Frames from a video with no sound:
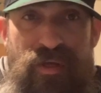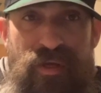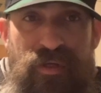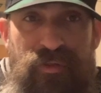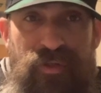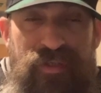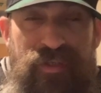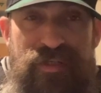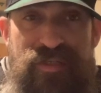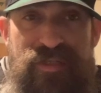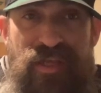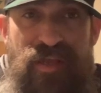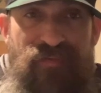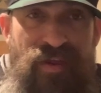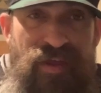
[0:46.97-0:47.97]
look to
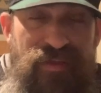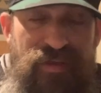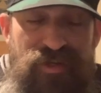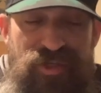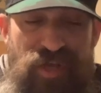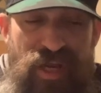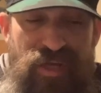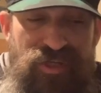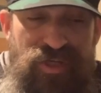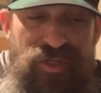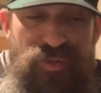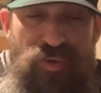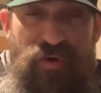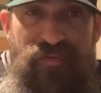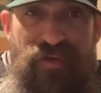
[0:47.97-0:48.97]
see if anything
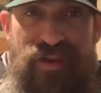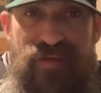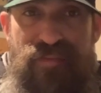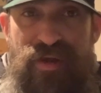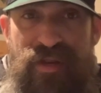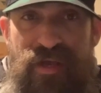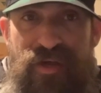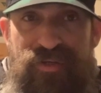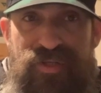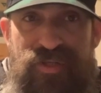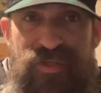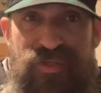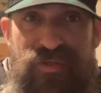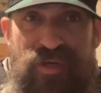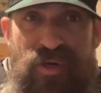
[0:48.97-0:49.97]
changes or if anybody else
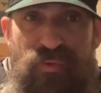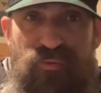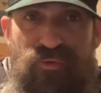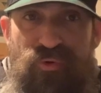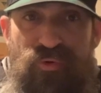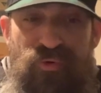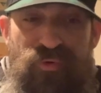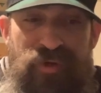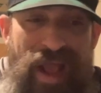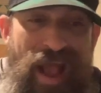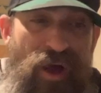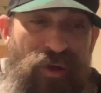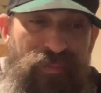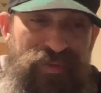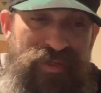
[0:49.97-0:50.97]
is, you know, ruled
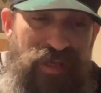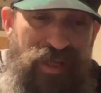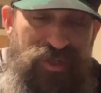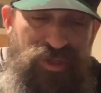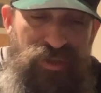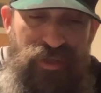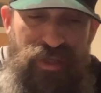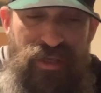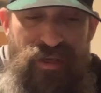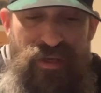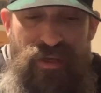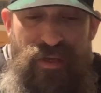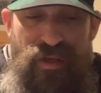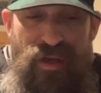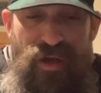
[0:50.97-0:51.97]
out potentially.
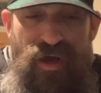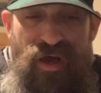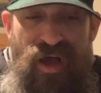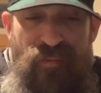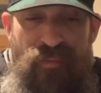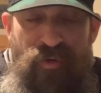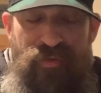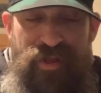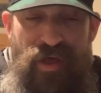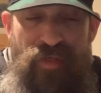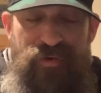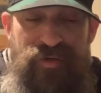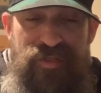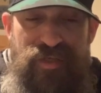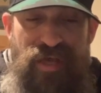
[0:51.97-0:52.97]
Um, on the
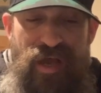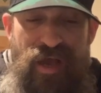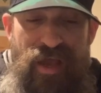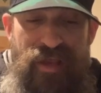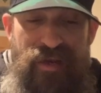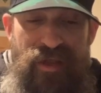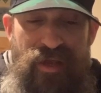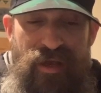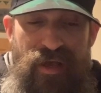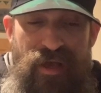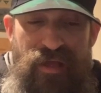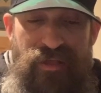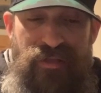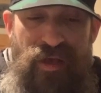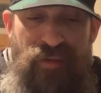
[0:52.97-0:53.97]
other side,
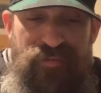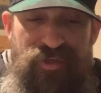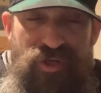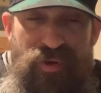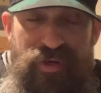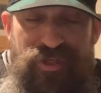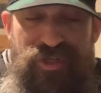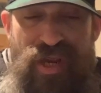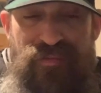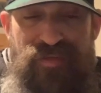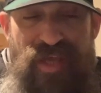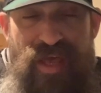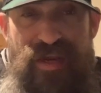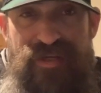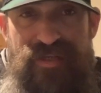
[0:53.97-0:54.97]
uh, I'm showing James
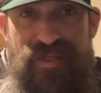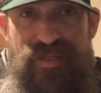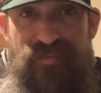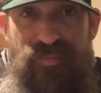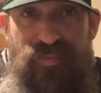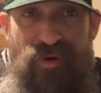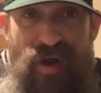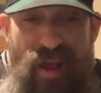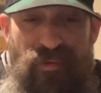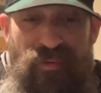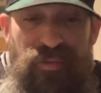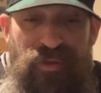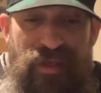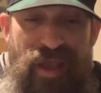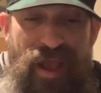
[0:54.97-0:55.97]
Ennis is
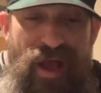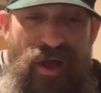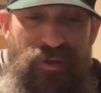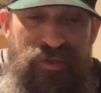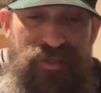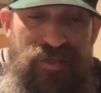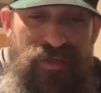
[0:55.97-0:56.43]
probably out.